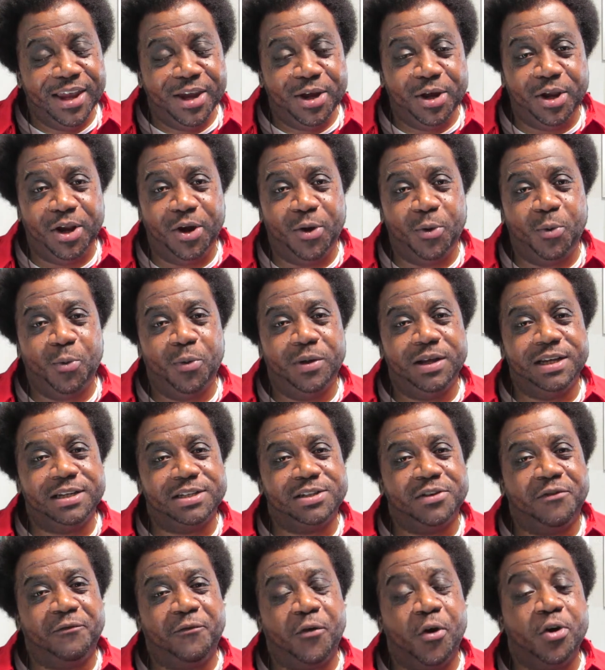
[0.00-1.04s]
You know, it's
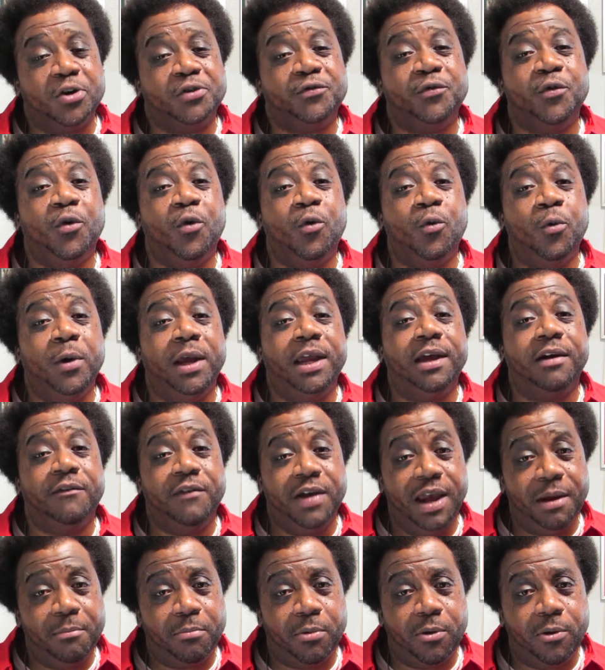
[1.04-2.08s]
the first full week of
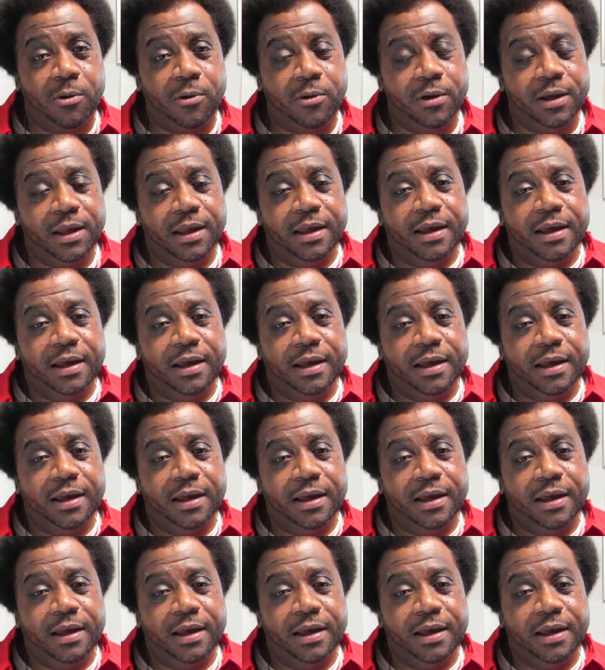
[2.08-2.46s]
April.